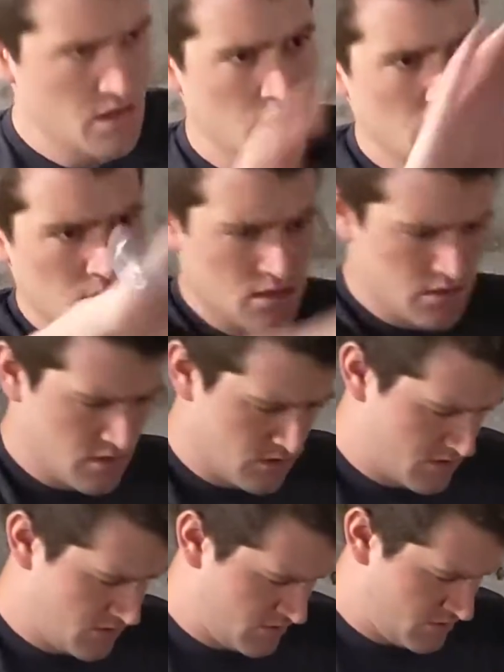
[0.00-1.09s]

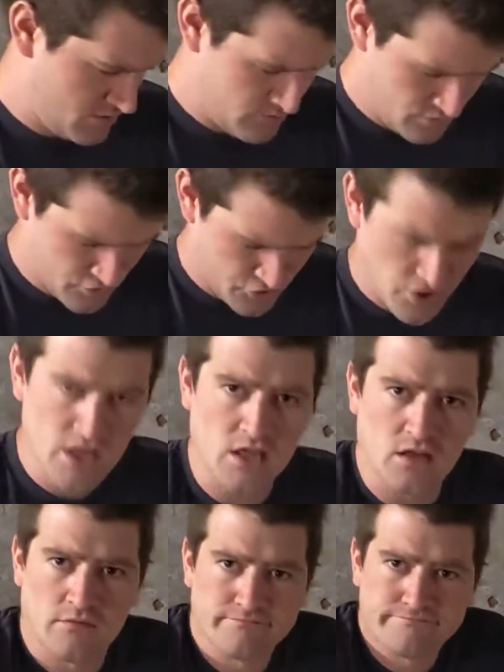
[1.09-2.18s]
And you shake
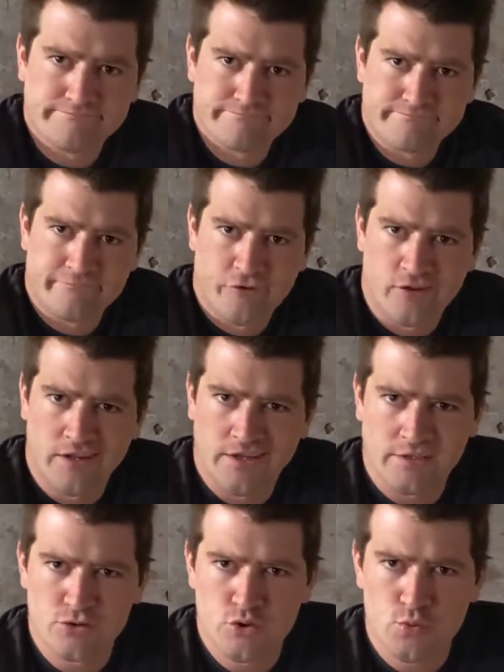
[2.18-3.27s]
it for
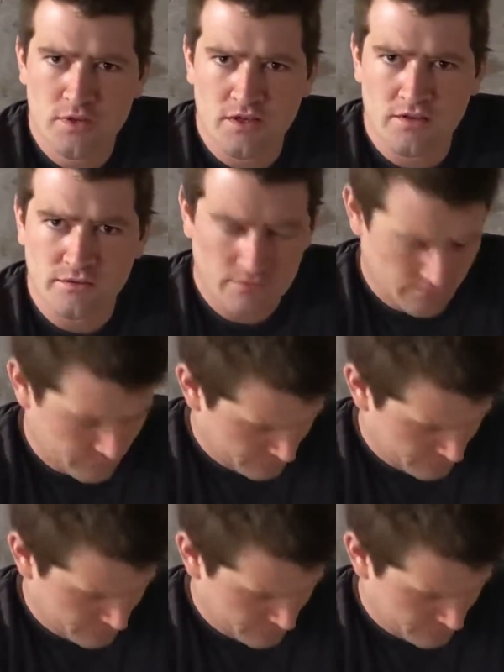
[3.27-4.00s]
like two minutes.